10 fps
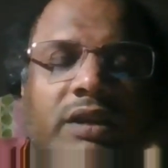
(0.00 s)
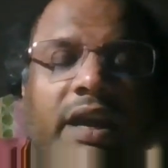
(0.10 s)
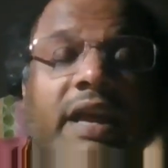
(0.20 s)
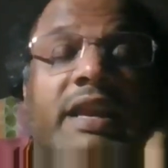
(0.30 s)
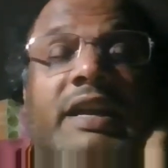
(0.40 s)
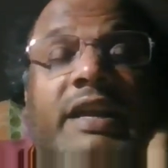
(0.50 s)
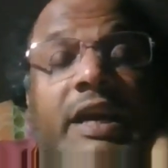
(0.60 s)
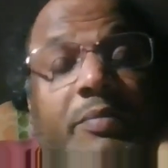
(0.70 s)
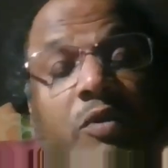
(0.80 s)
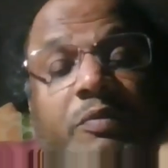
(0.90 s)
Any
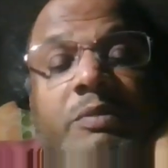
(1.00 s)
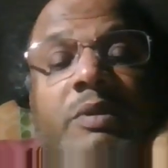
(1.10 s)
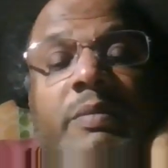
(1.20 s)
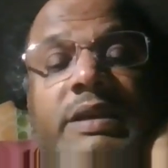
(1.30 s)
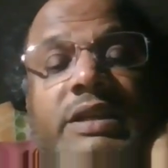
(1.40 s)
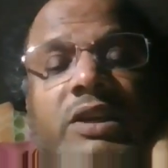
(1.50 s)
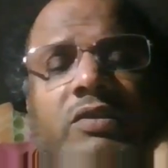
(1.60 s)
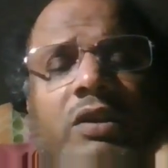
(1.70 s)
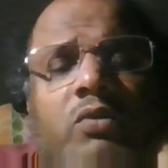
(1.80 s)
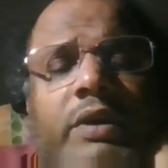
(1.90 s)
type of people basically you
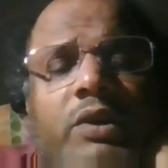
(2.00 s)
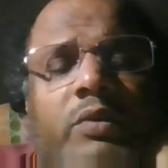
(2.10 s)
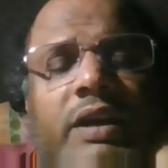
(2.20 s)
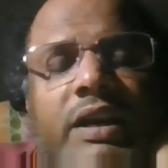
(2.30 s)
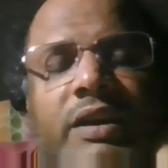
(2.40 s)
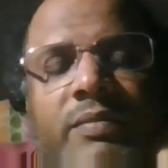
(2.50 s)
are going to get.